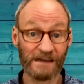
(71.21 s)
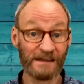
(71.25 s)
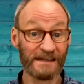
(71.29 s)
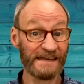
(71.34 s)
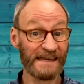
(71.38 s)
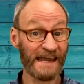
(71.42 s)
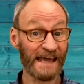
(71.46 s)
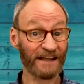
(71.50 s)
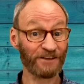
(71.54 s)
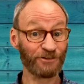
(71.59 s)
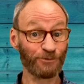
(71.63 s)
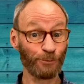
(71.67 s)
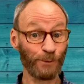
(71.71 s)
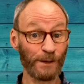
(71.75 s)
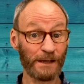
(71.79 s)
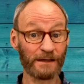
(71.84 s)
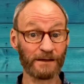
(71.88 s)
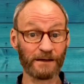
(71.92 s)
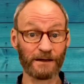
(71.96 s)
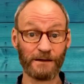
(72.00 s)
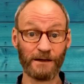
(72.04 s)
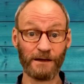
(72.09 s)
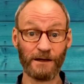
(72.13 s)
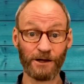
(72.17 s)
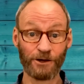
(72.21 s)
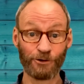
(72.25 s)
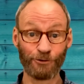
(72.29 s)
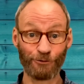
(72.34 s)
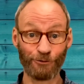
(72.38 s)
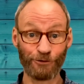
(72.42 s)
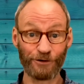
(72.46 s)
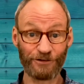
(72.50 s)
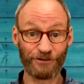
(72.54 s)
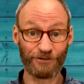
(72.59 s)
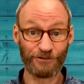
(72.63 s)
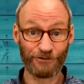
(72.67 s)
Next week,
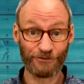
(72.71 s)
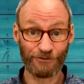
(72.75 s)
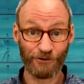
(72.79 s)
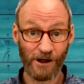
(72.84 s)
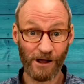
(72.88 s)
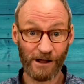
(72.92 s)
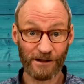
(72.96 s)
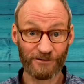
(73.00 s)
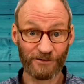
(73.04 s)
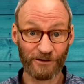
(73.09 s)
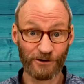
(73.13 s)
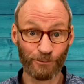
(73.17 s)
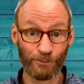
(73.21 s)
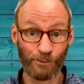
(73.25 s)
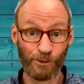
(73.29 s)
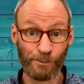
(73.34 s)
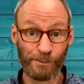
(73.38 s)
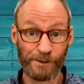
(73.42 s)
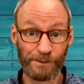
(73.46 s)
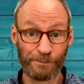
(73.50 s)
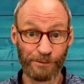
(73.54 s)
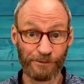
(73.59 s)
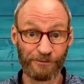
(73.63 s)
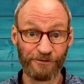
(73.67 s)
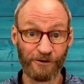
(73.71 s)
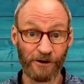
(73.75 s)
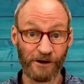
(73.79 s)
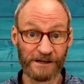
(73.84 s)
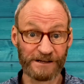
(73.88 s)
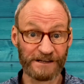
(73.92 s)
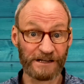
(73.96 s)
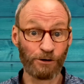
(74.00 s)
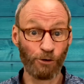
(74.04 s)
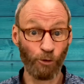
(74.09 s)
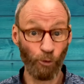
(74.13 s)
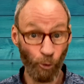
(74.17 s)
Chris Strata will be
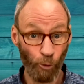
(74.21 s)
providing